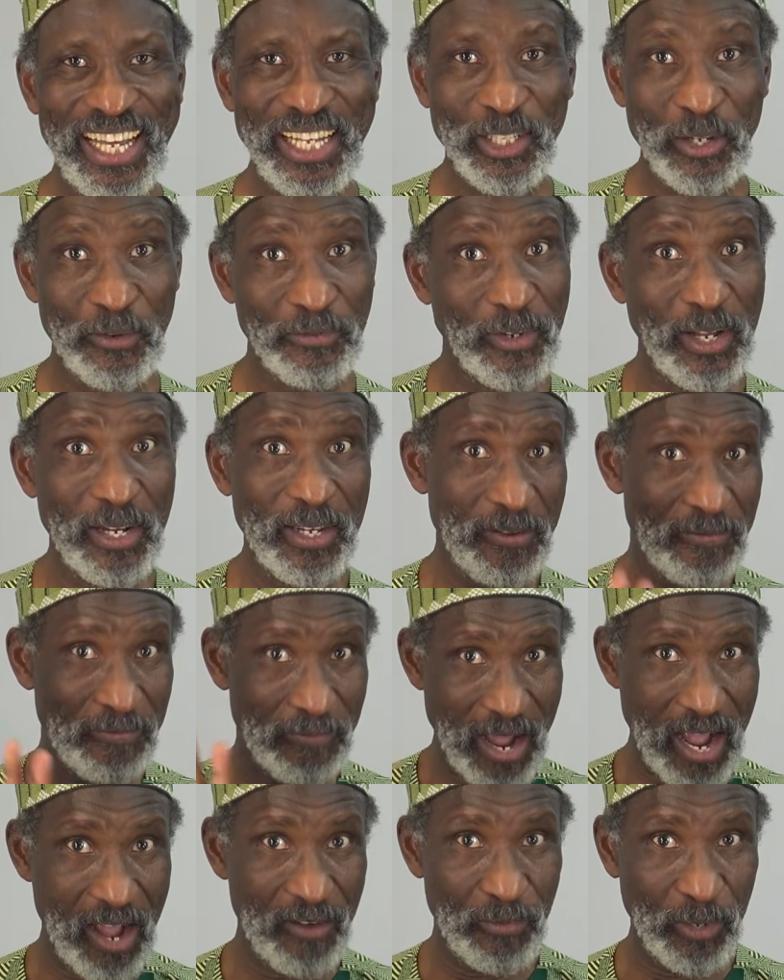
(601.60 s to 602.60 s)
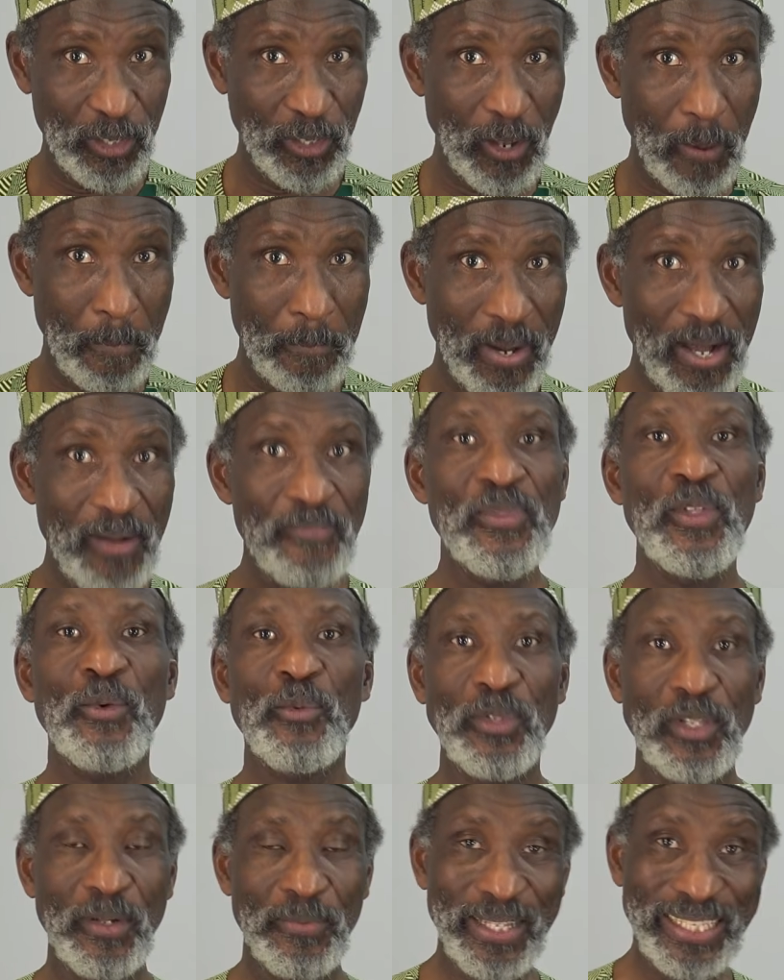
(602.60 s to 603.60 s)
So we've done the 5 with Dhamma,
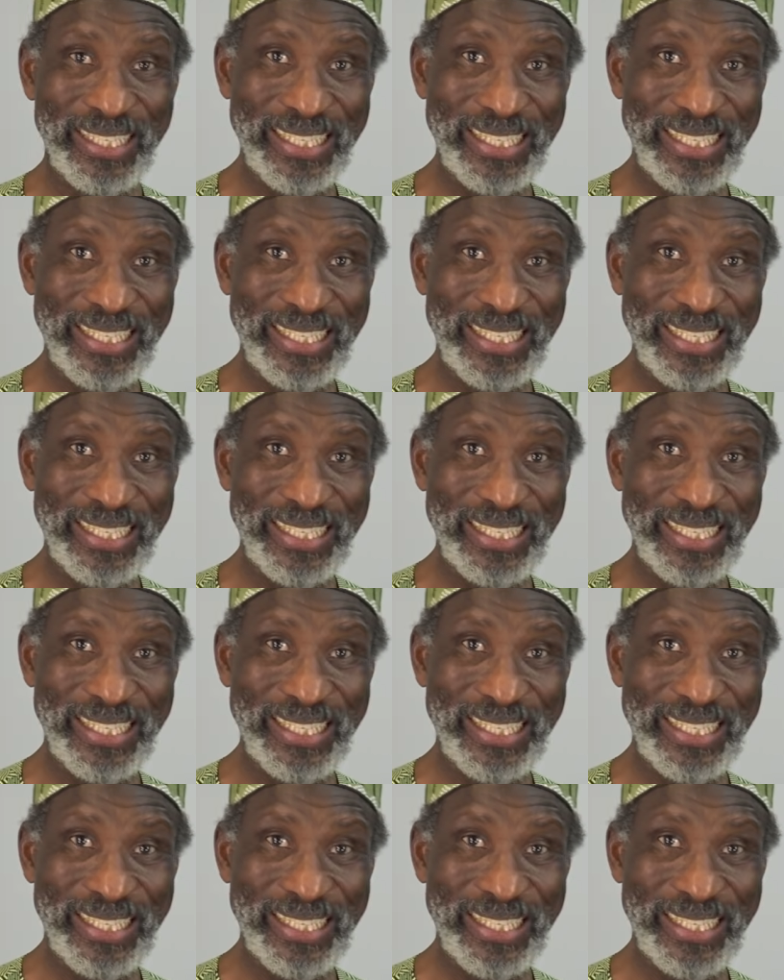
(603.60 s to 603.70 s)
we've done the